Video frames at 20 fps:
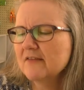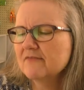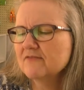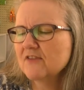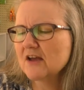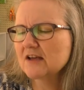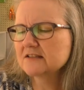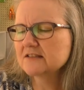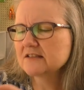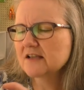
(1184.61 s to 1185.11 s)

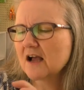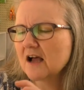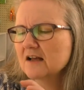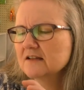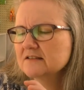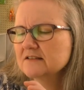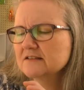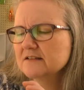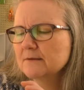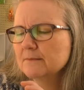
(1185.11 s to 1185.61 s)
that's
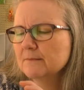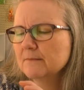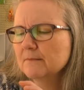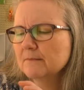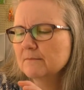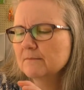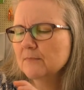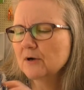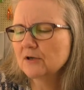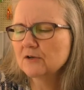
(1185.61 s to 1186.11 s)
got
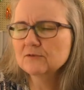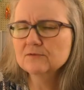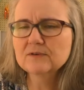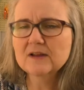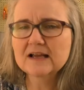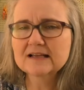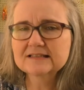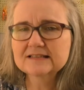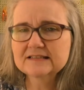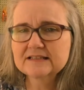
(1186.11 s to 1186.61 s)
some
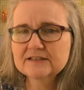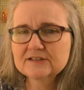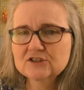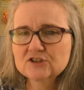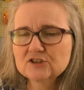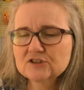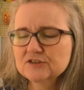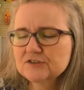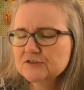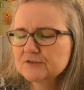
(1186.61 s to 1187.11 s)
butterfly
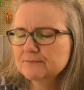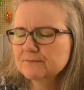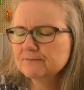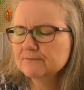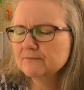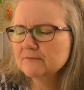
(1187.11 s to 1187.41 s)
stitches,